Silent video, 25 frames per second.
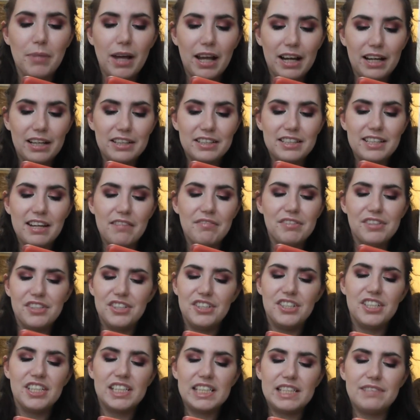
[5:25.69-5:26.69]
but I could never
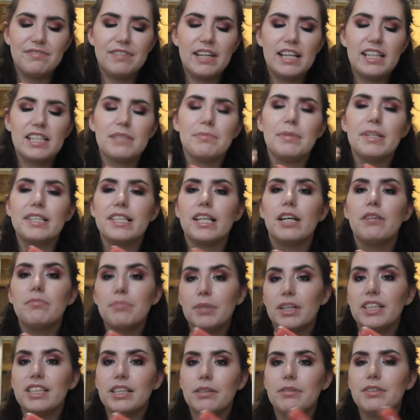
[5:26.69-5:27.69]
justify it to myself
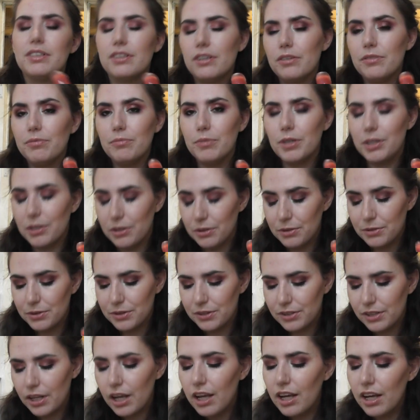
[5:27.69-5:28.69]
because I was on one of
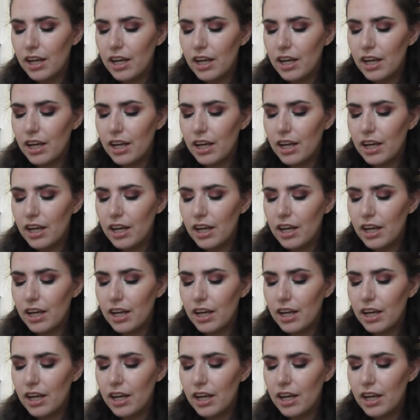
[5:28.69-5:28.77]
those,